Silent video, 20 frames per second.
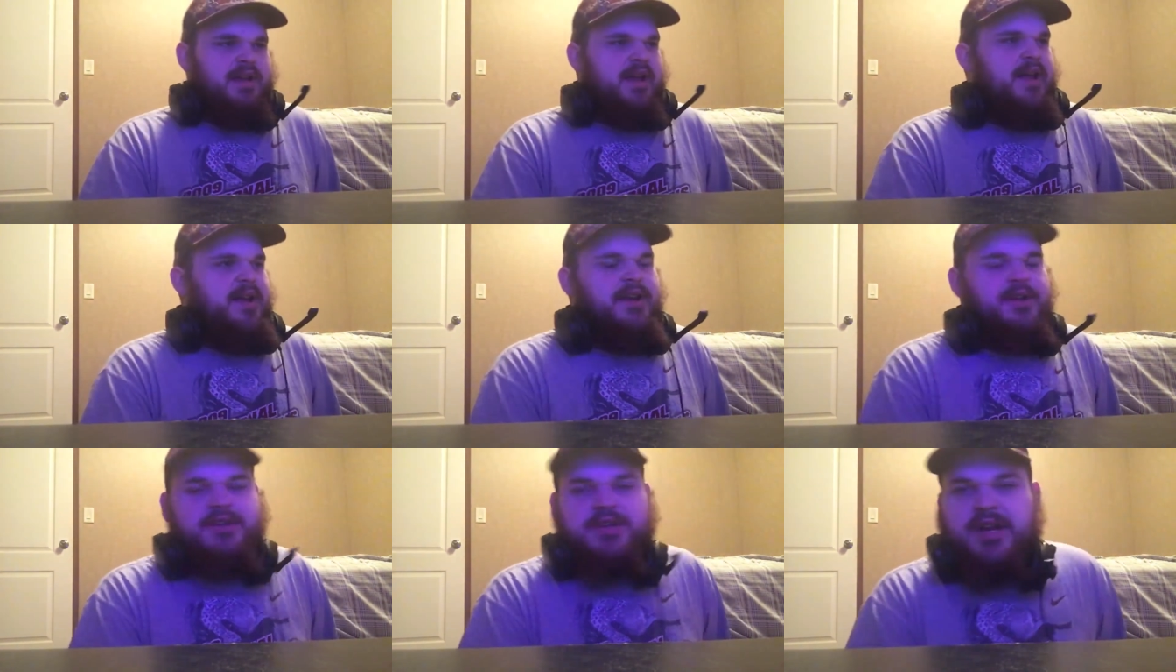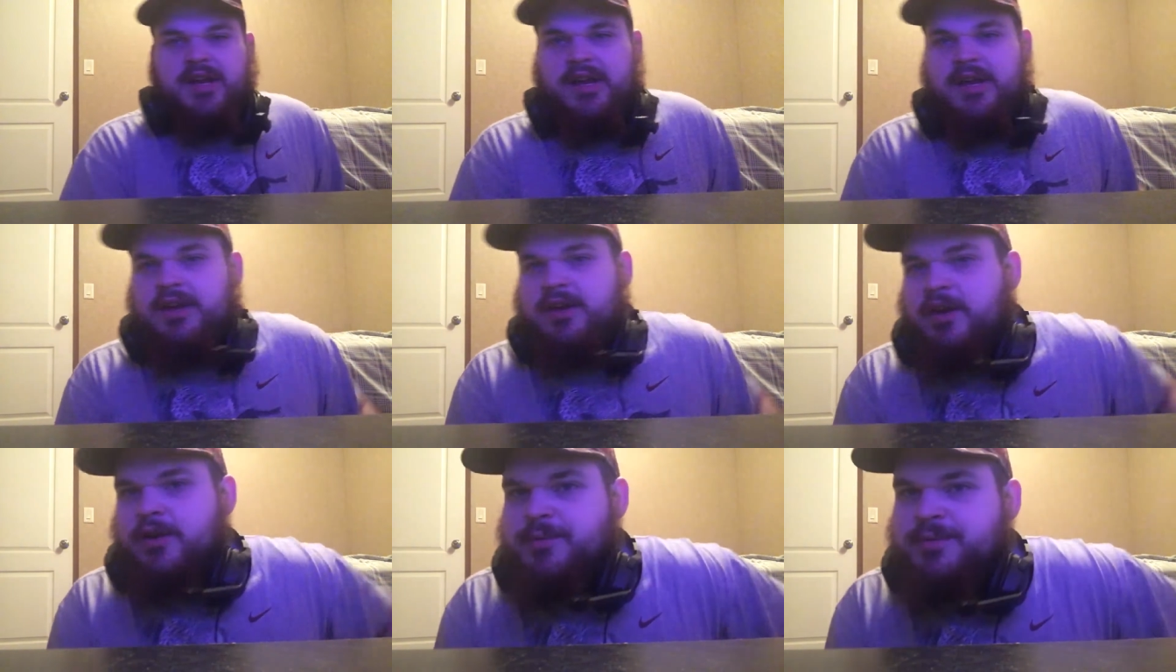letting the
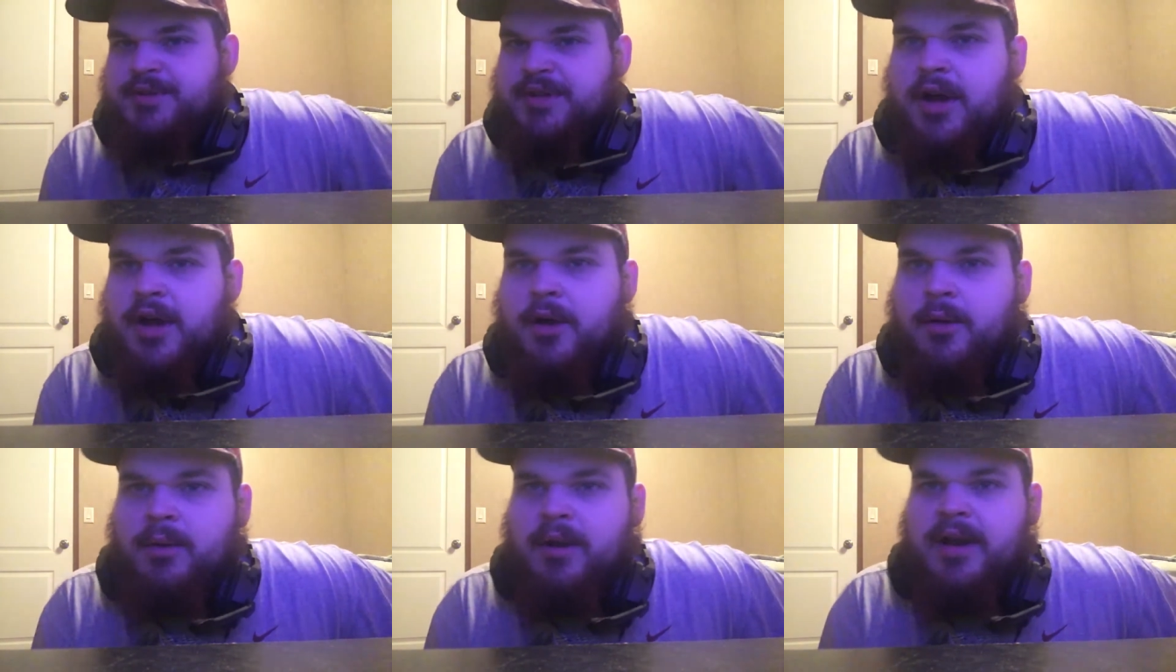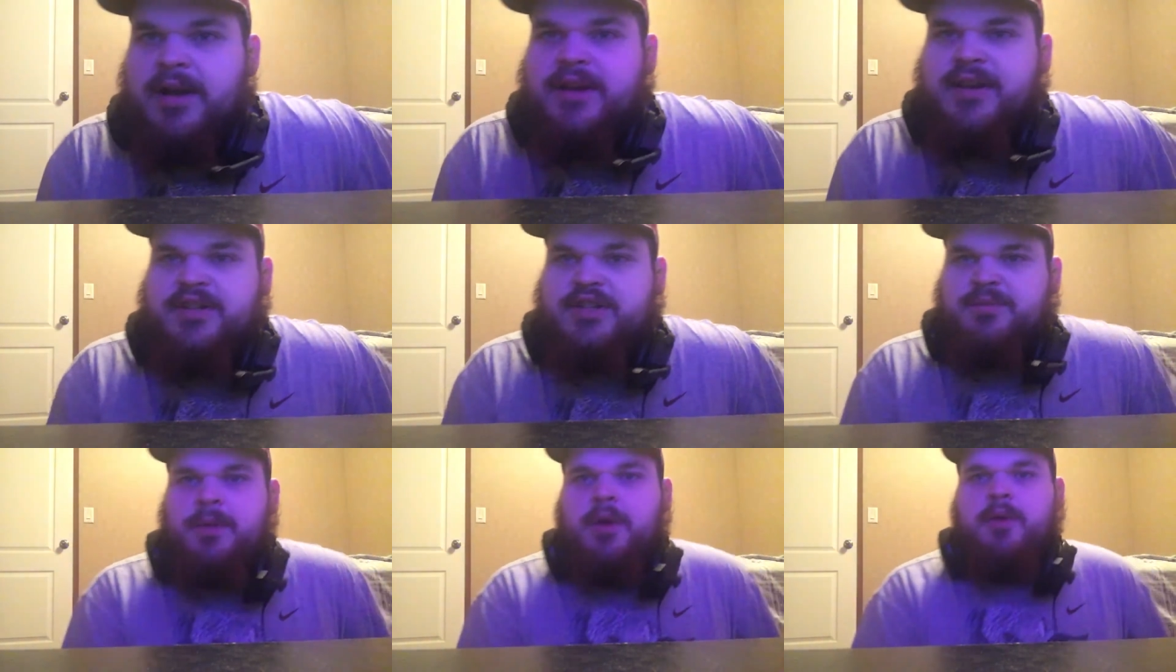chicken coops know and letting
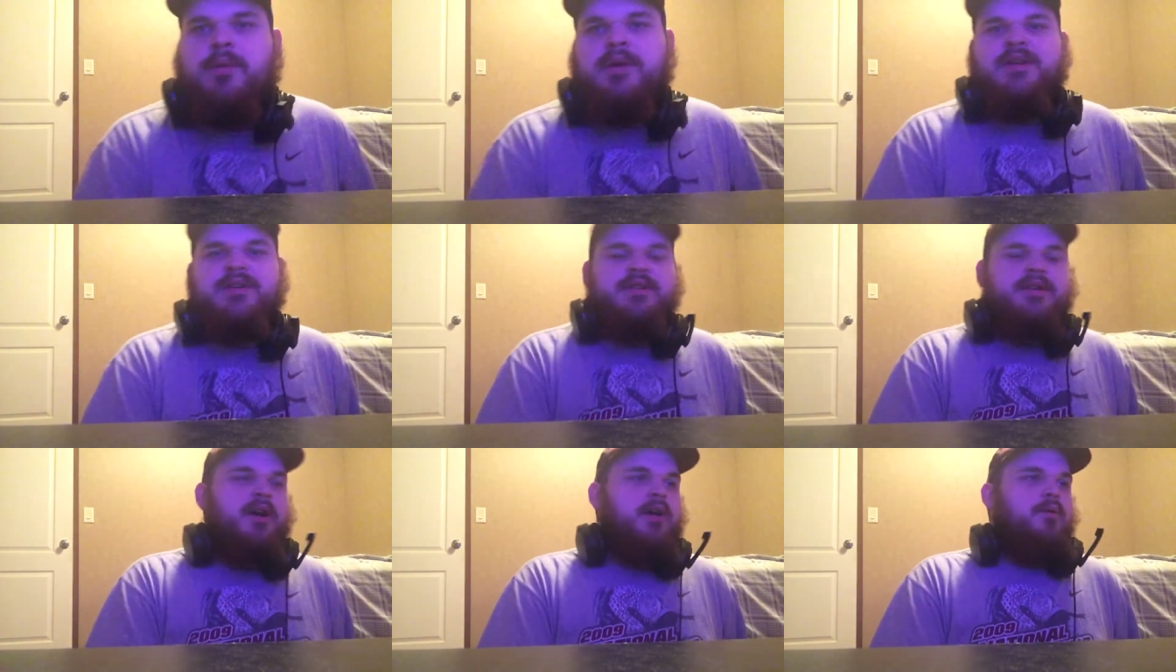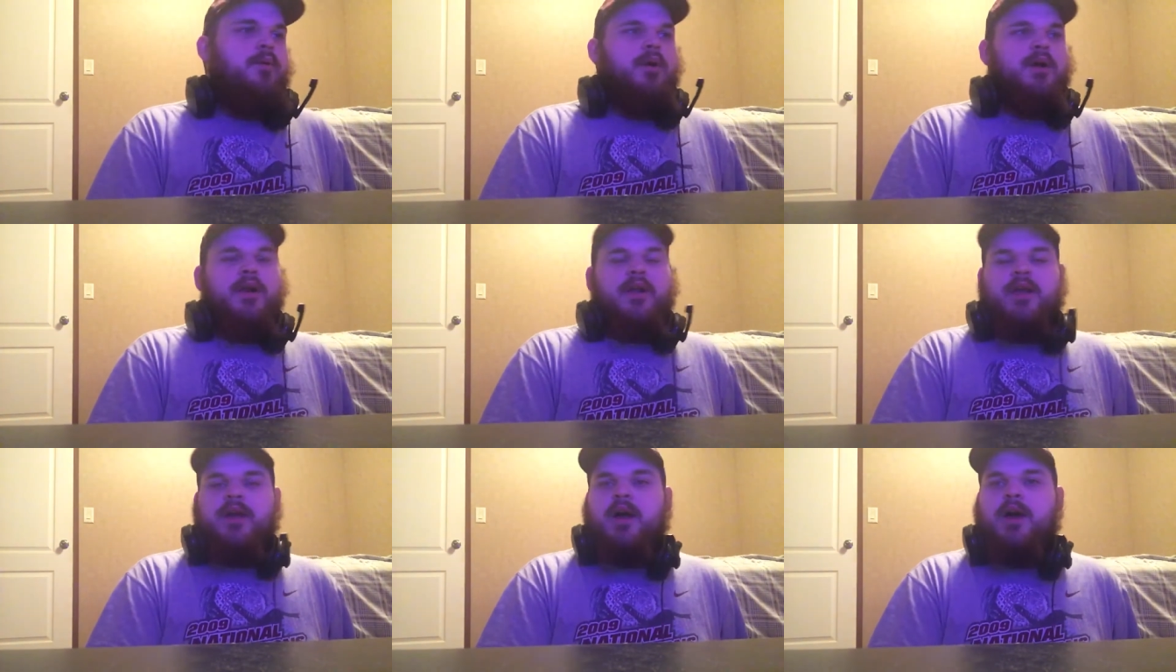the smokies know
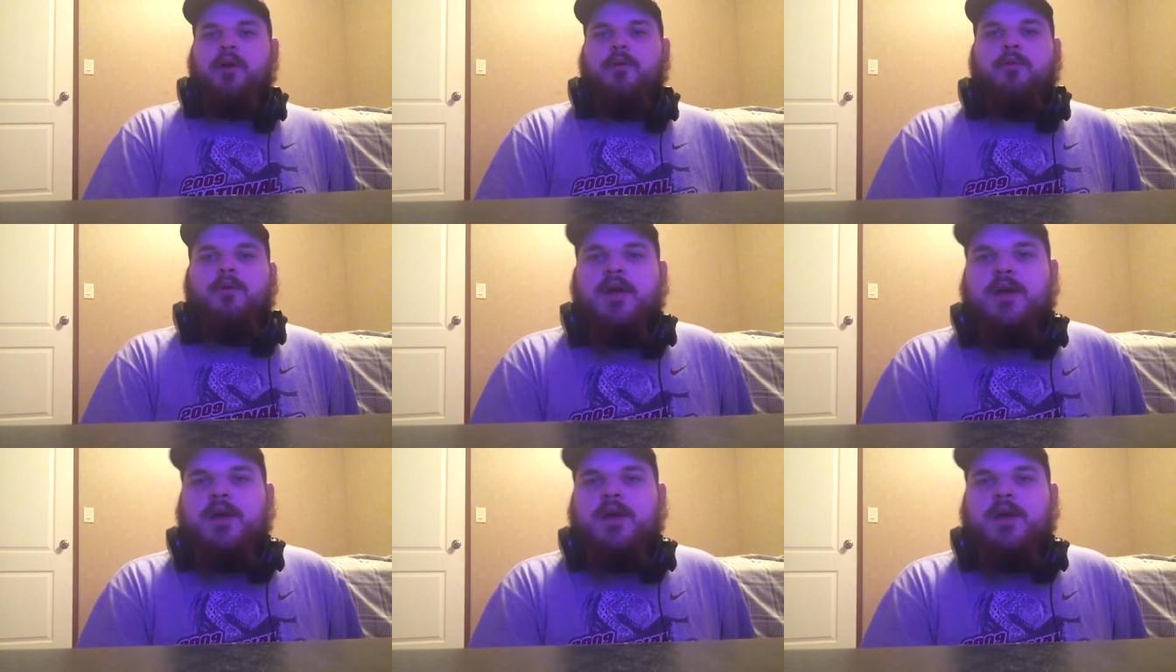where to go.